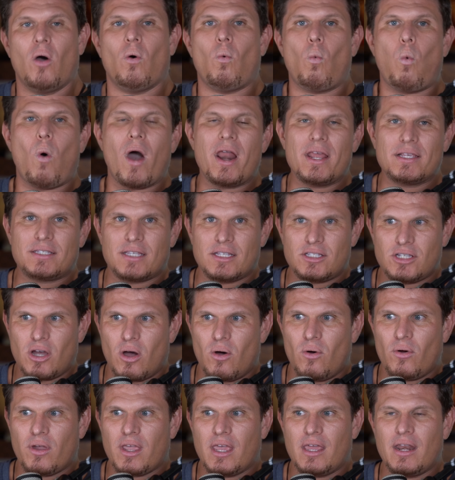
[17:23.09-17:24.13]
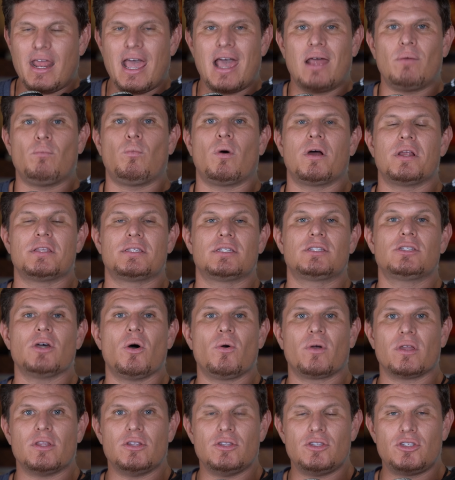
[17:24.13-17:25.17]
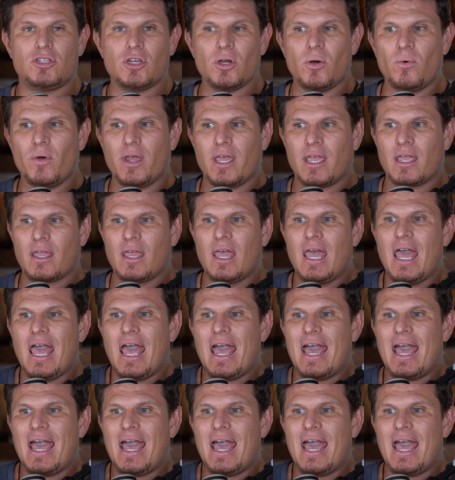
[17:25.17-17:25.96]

what is a token, and what is a token doing,